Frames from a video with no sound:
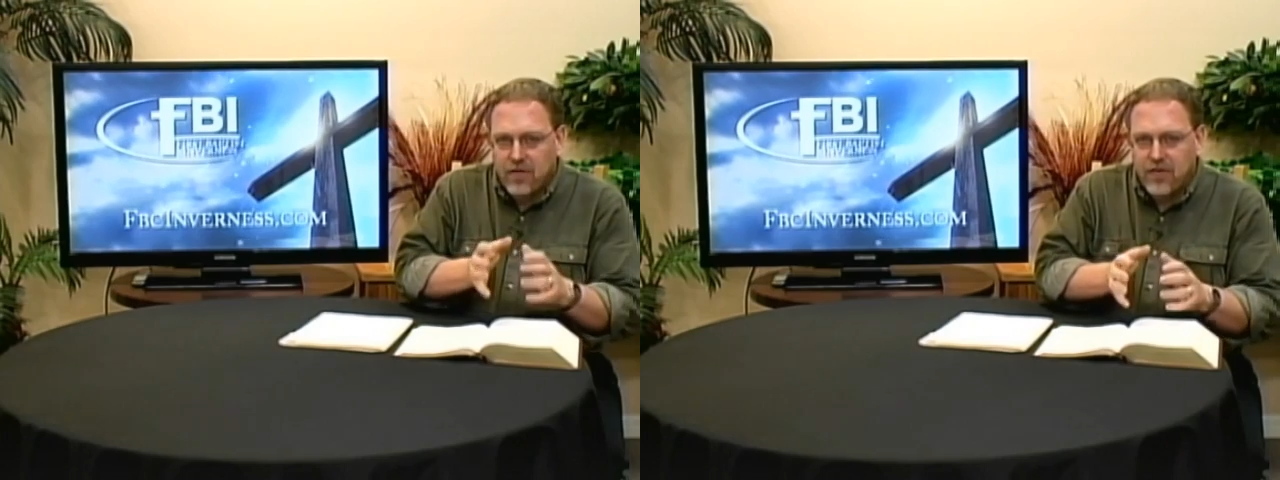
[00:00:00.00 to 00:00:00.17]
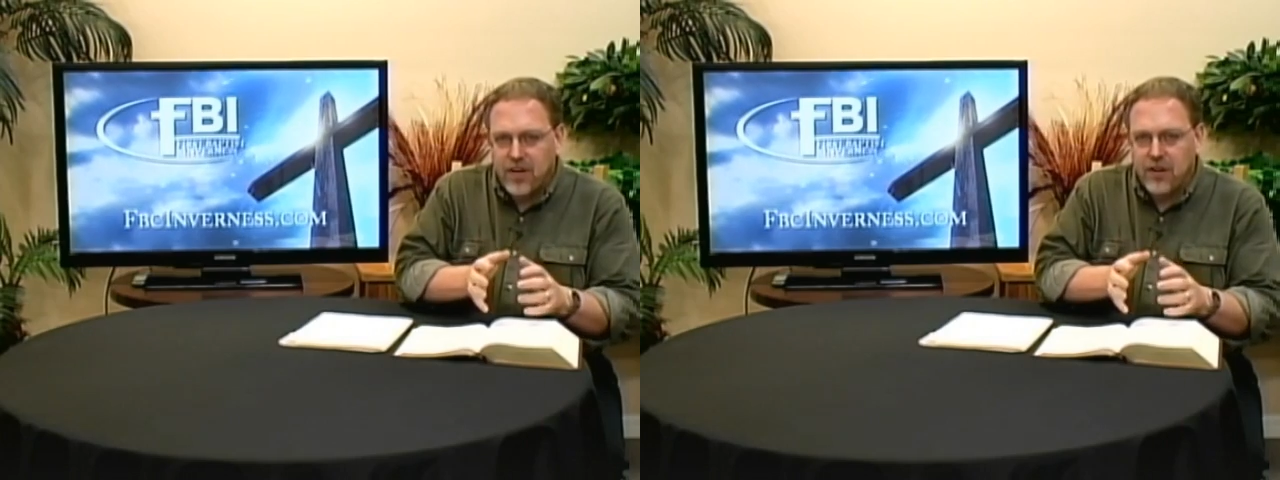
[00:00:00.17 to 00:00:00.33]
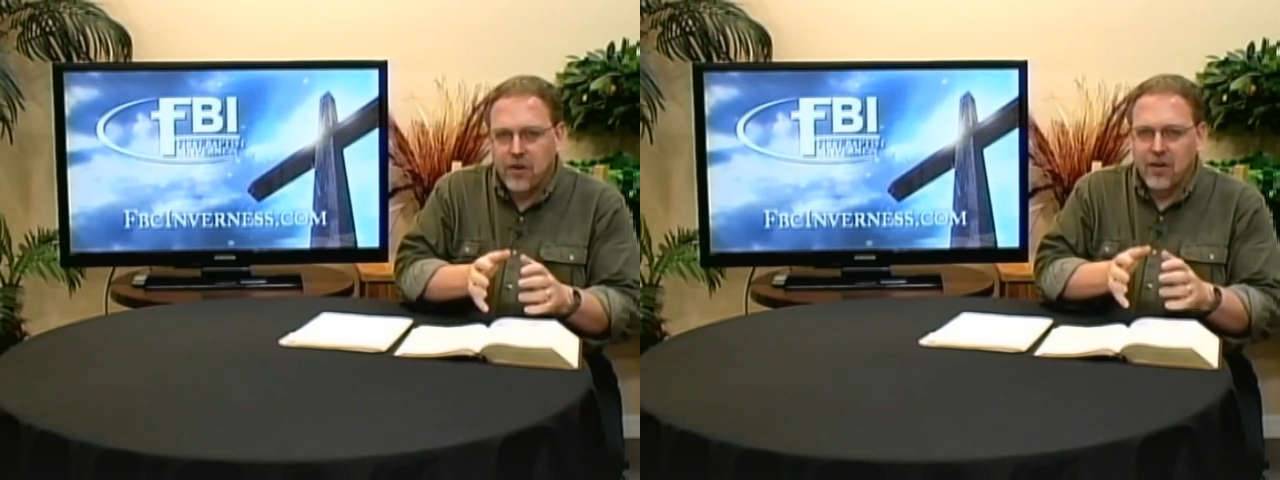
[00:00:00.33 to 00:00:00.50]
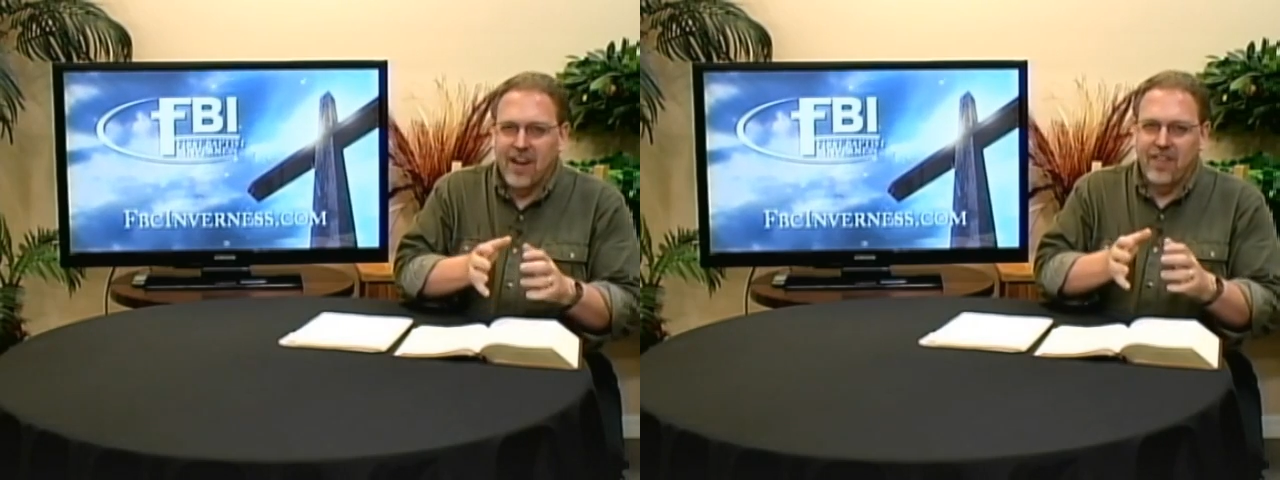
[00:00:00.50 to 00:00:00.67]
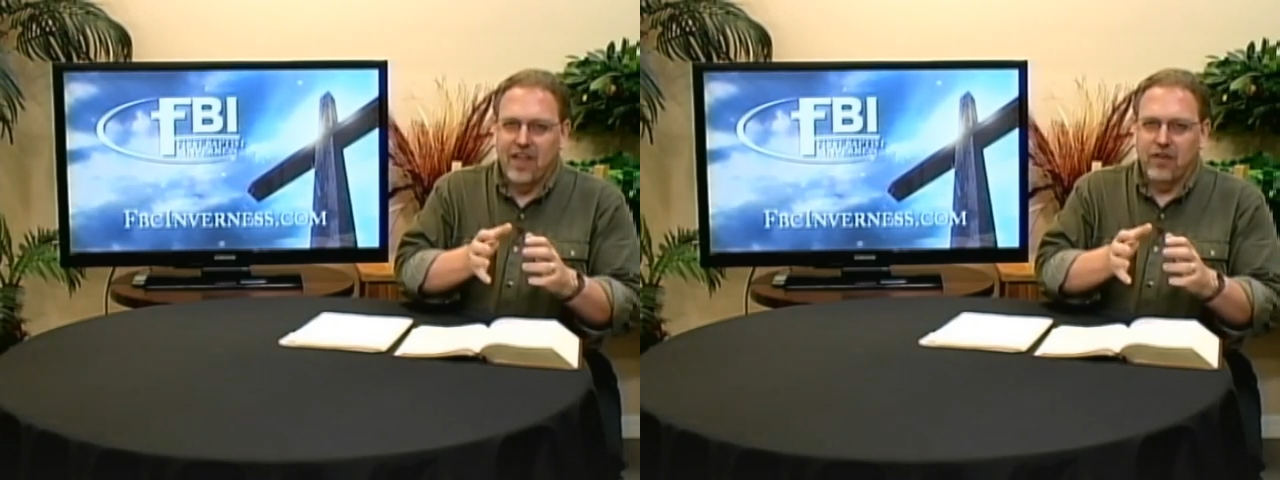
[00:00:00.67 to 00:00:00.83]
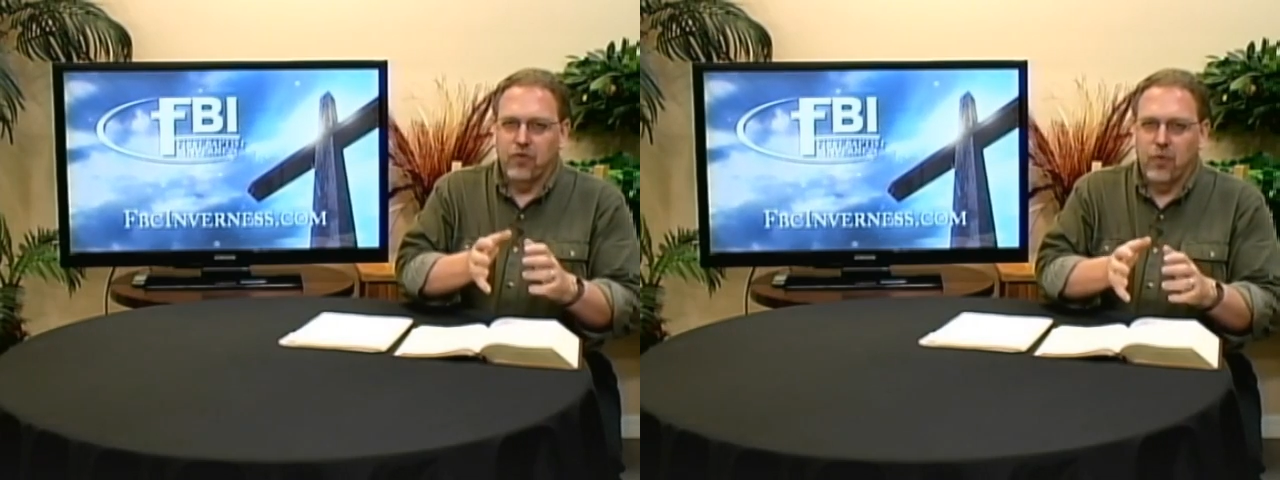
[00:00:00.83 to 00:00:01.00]
fear and
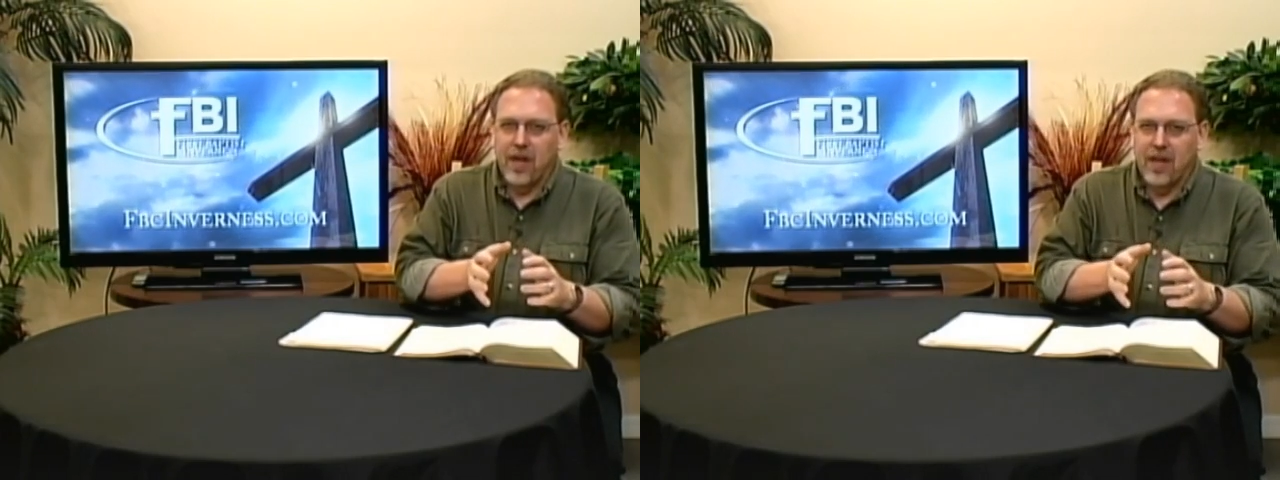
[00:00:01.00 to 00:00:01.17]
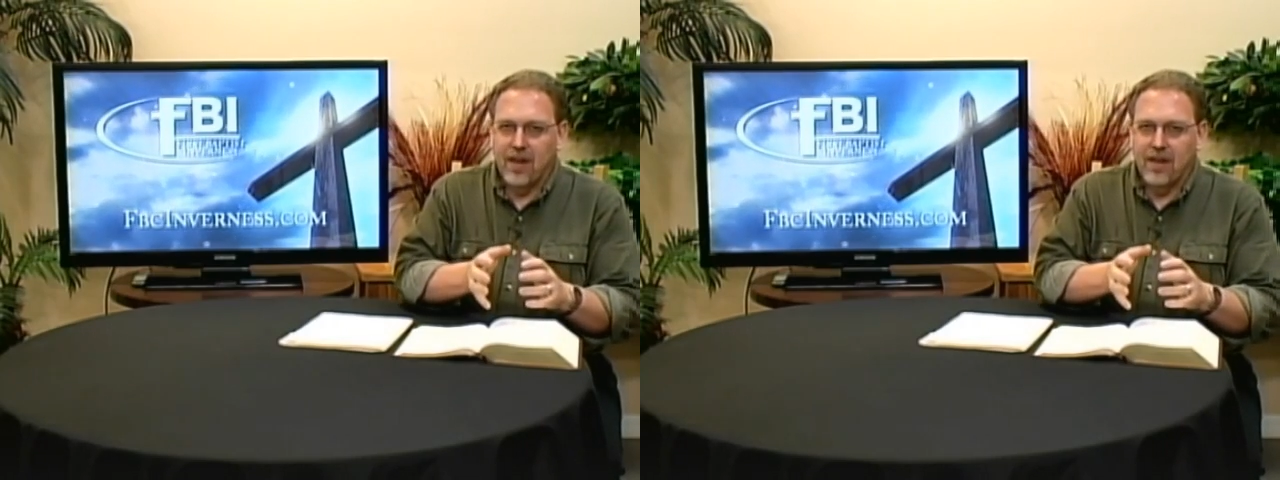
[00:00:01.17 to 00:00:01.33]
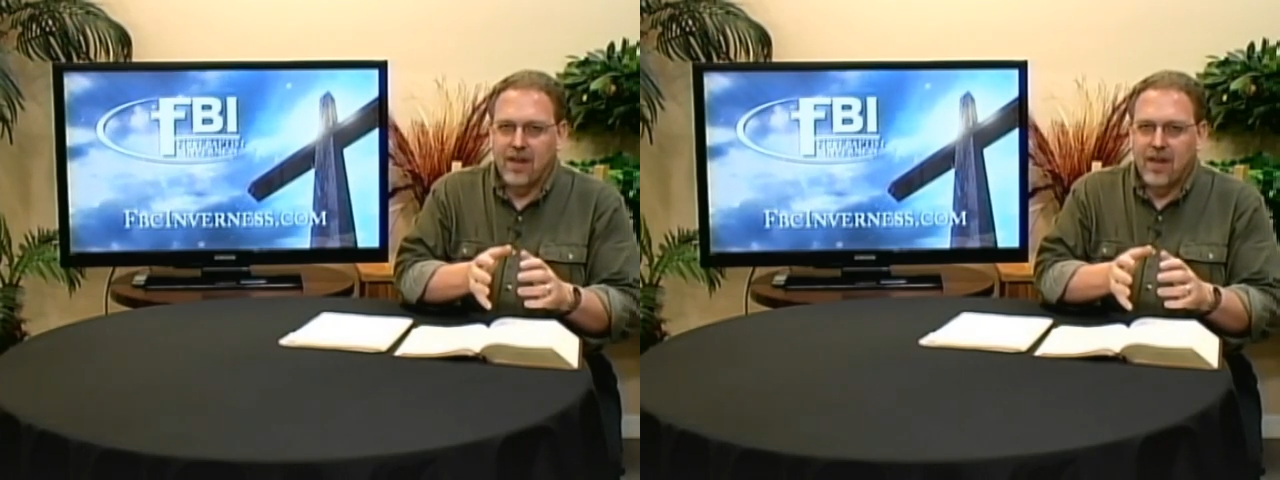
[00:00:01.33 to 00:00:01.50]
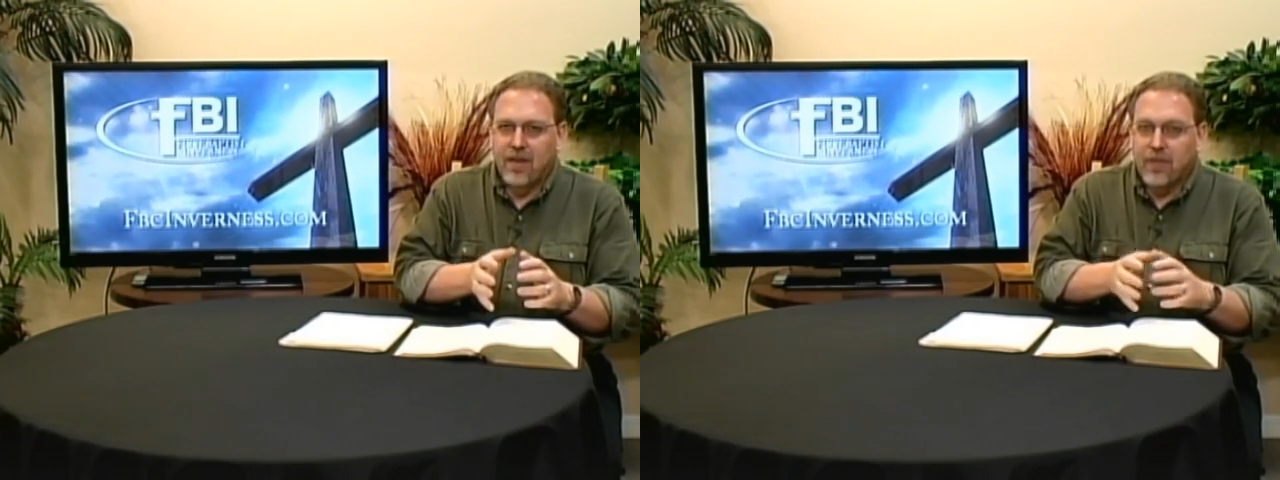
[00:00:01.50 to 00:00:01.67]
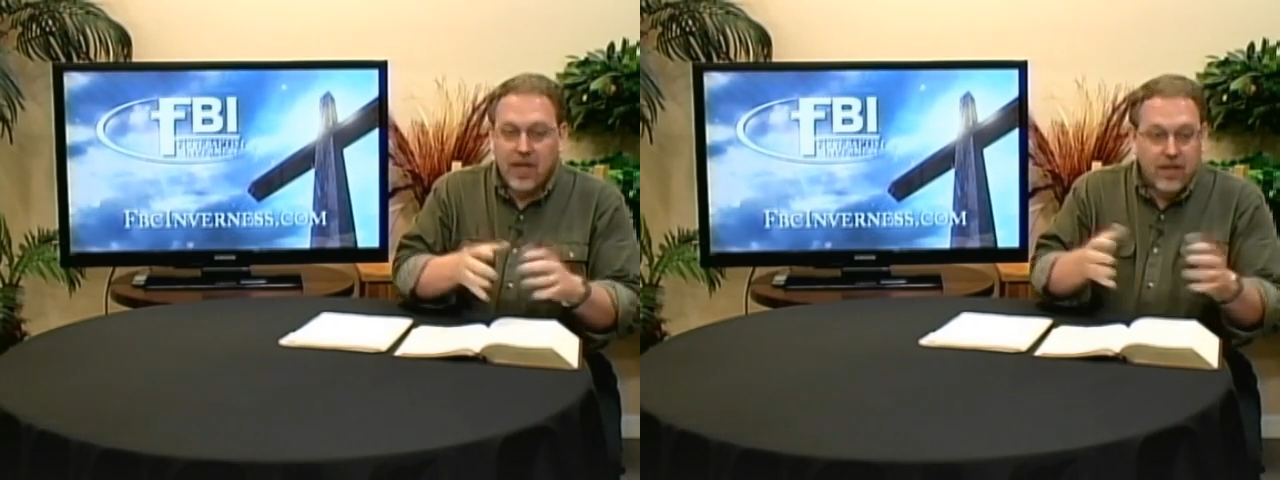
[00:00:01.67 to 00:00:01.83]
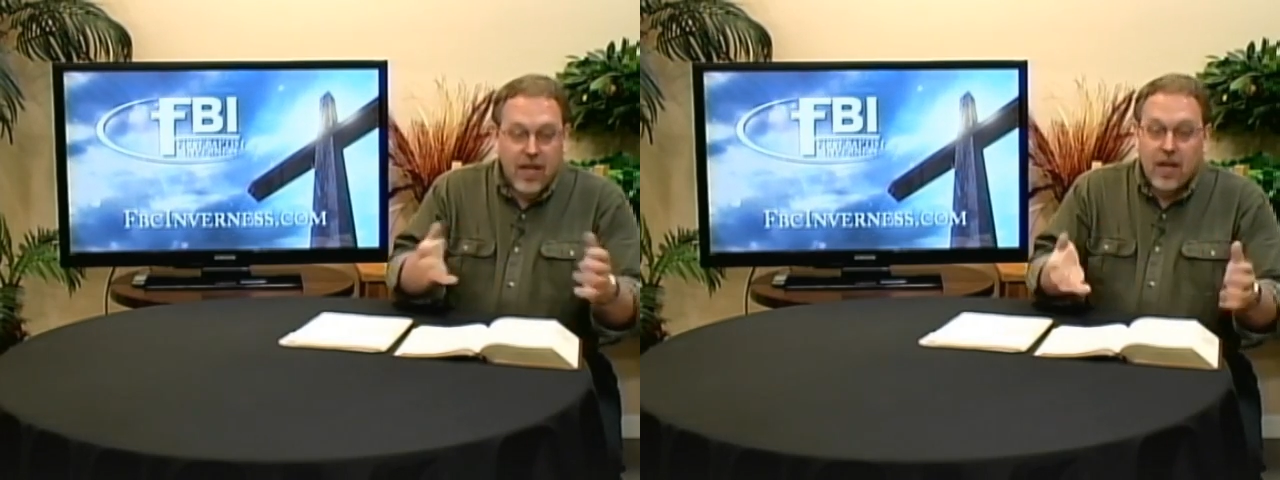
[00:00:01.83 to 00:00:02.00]
that dread
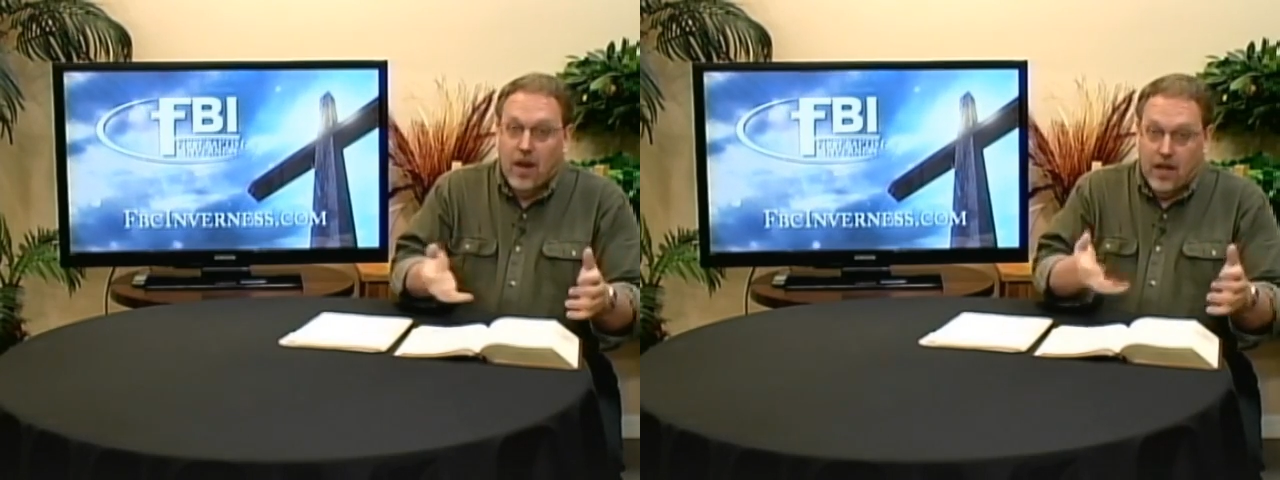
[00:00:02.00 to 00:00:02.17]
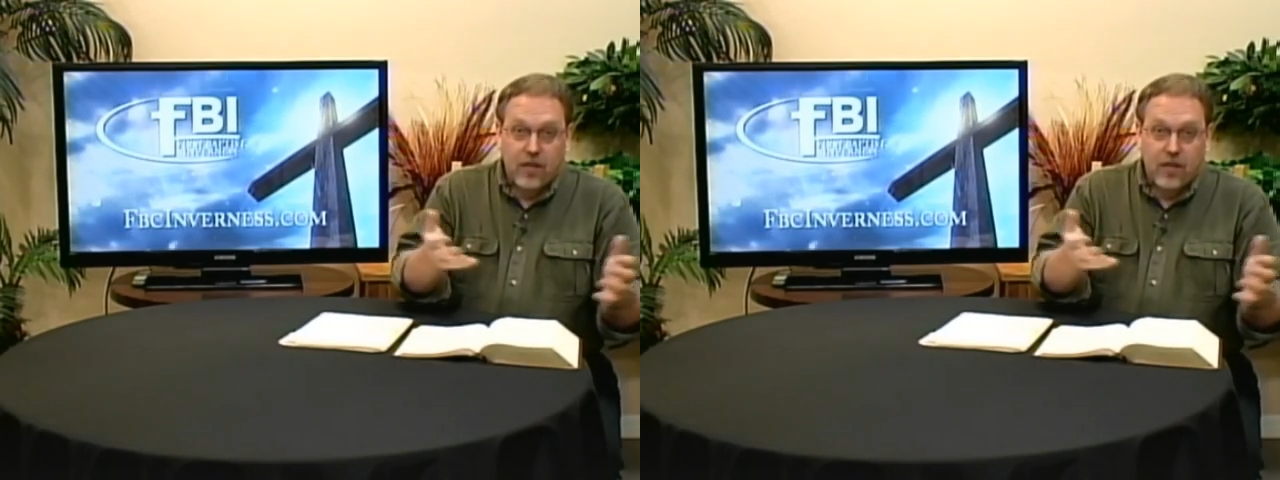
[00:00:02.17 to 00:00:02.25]
that